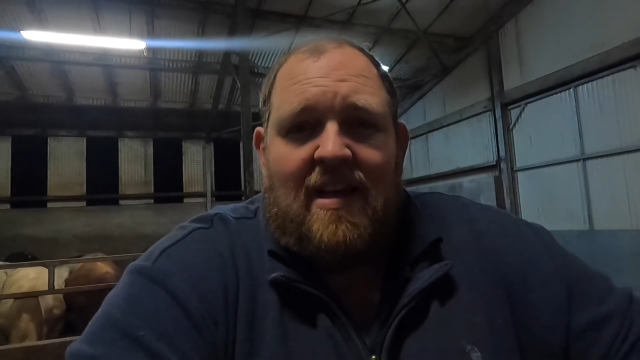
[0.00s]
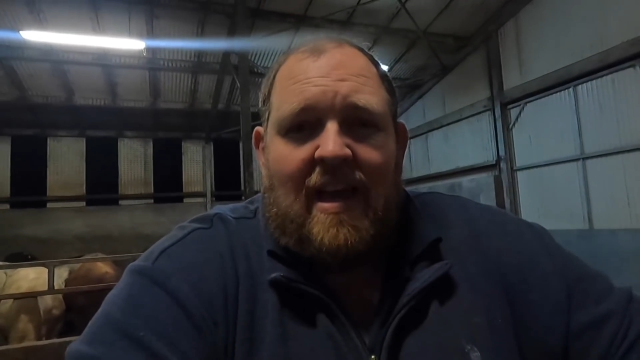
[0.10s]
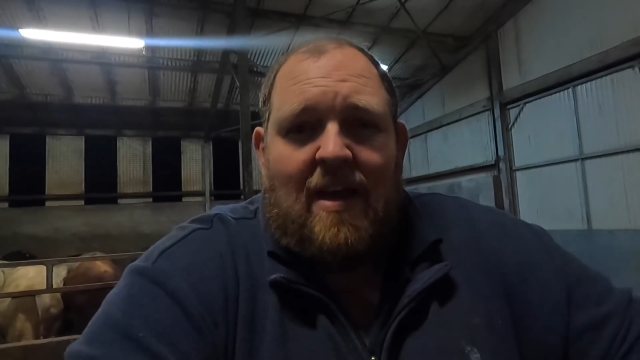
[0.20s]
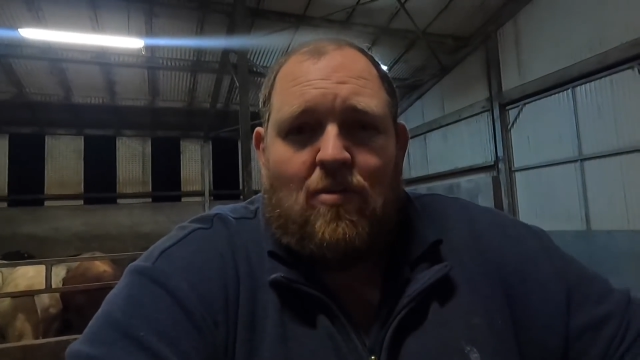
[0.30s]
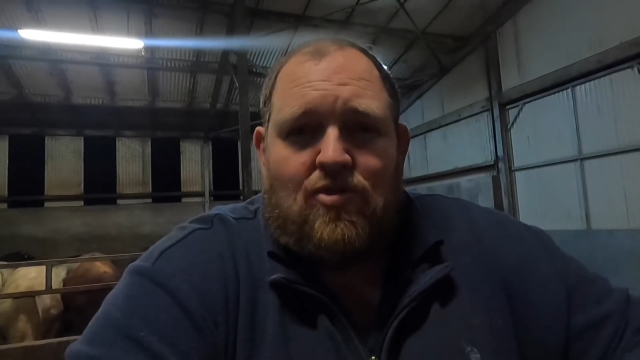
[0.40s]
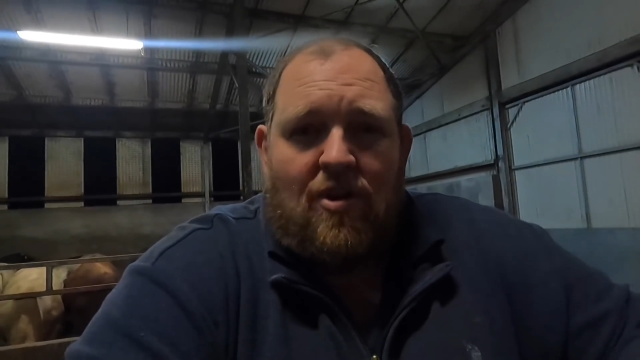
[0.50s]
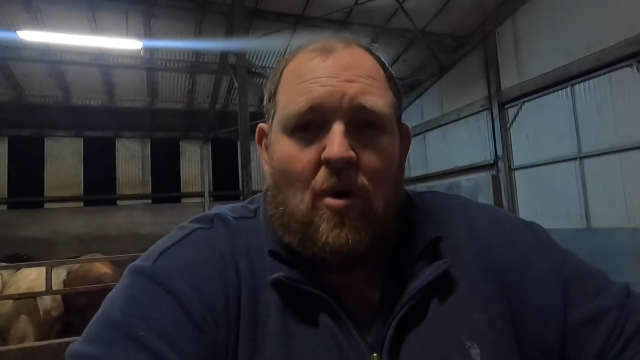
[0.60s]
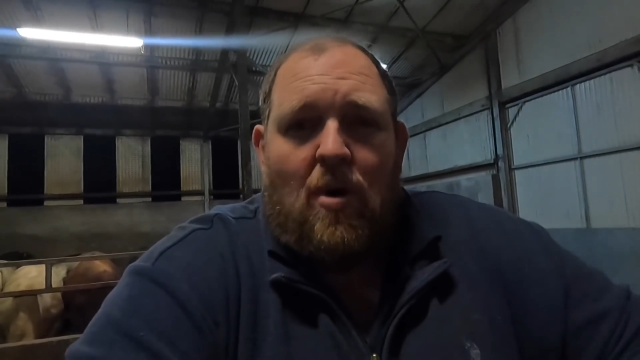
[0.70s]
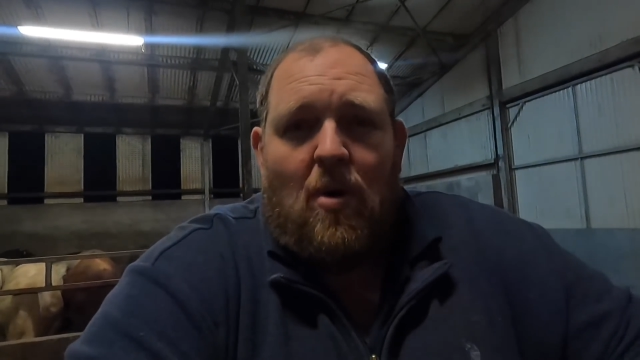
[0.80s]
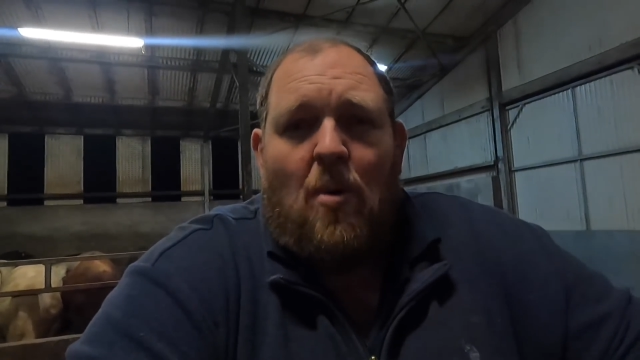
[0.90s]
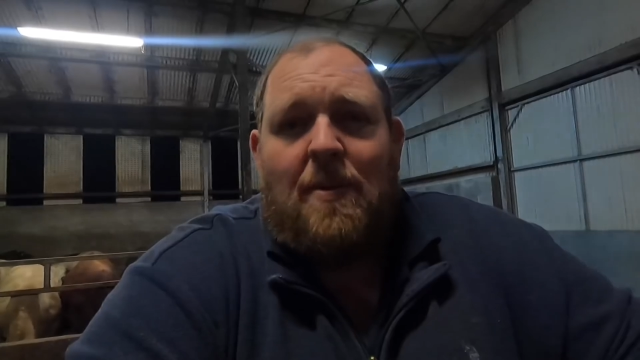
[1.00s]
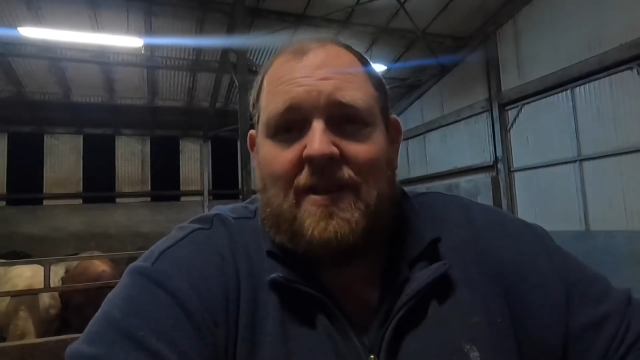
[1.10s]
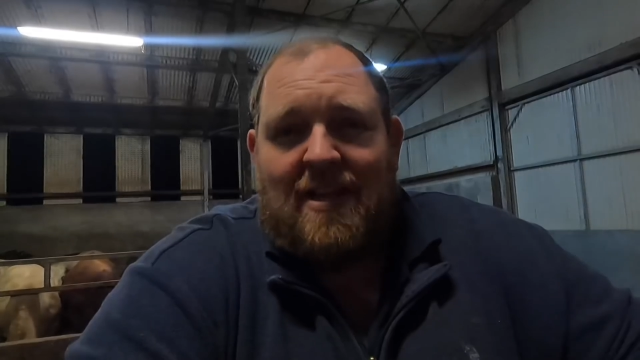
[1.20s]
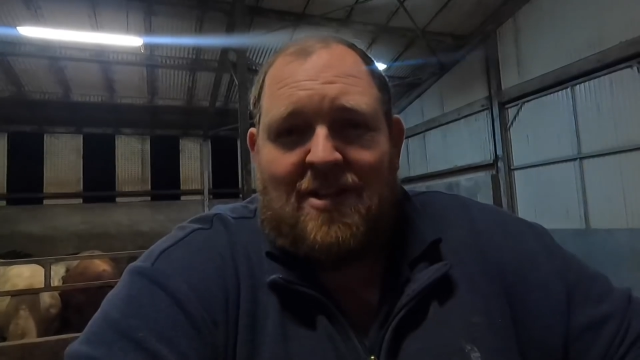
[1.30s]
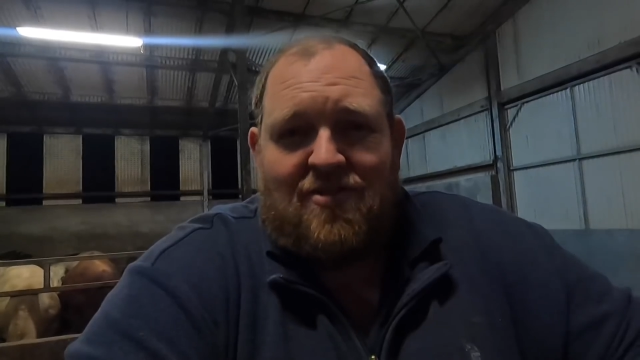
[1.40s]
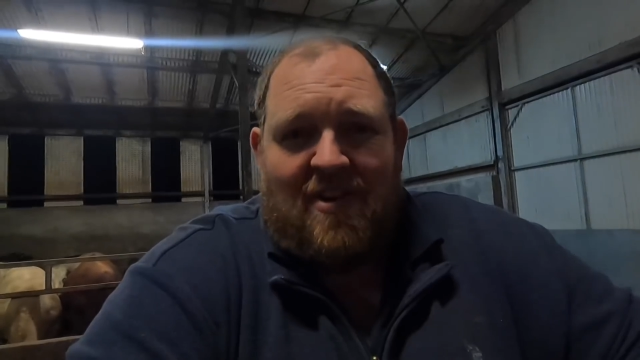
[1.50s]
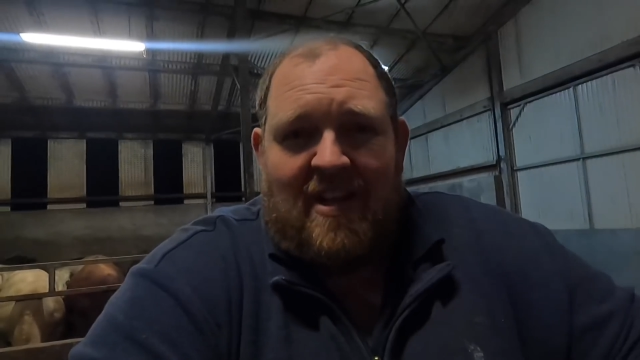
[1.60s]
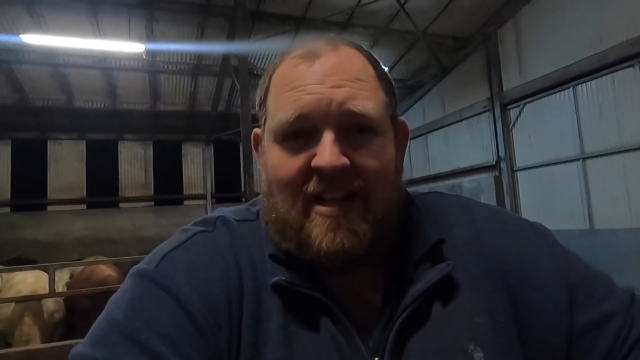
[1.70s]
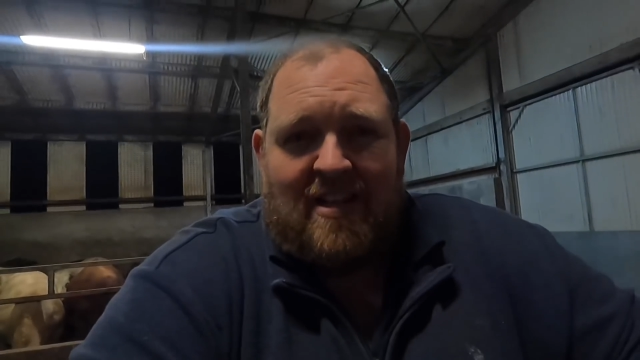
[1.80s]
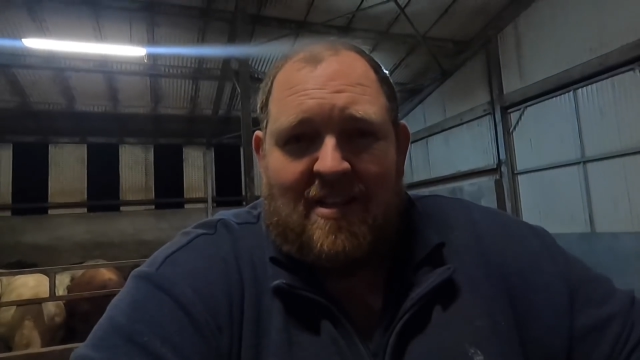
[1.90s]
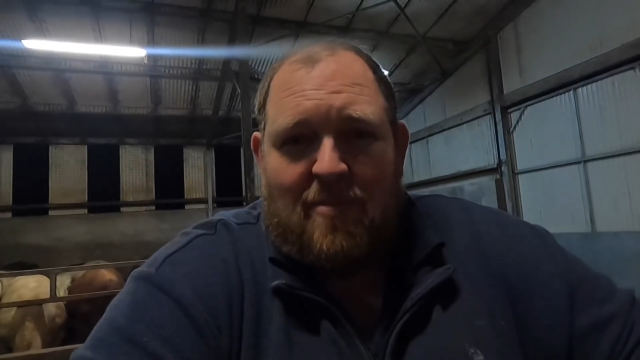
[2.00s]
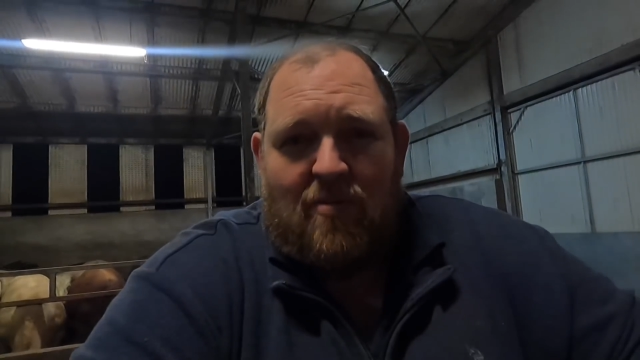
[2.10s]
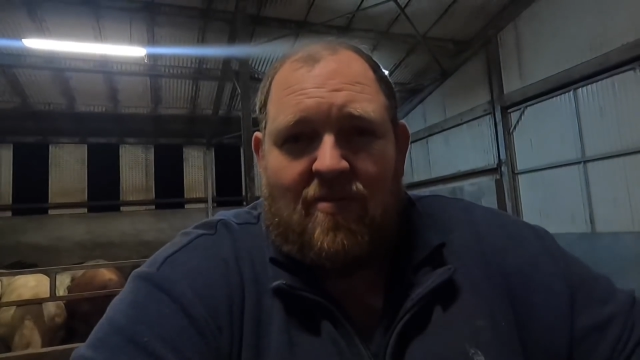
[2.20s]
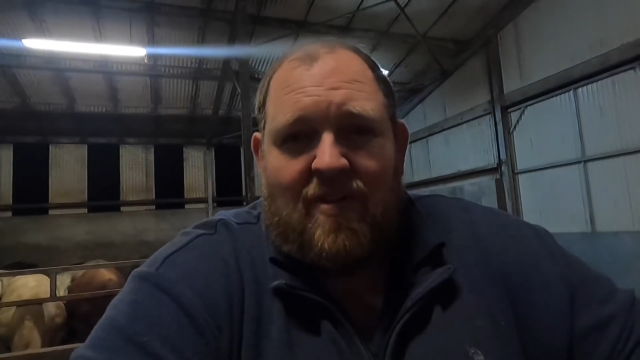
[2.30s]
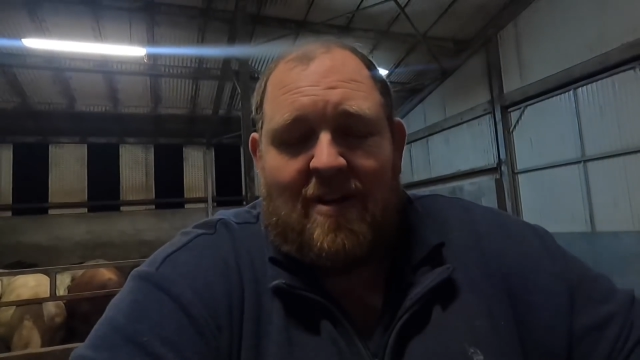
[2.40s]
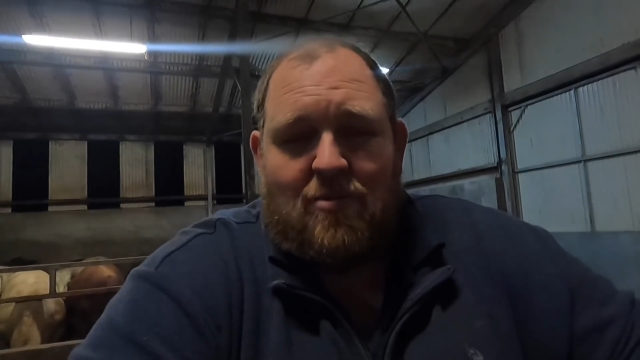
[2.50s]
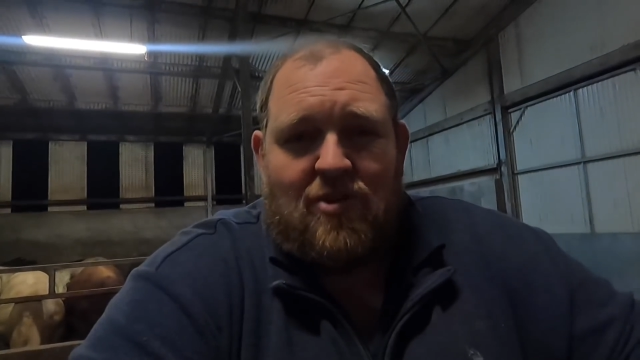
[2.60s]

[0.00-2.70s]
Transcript: We're hoping that there's very little of them over fat.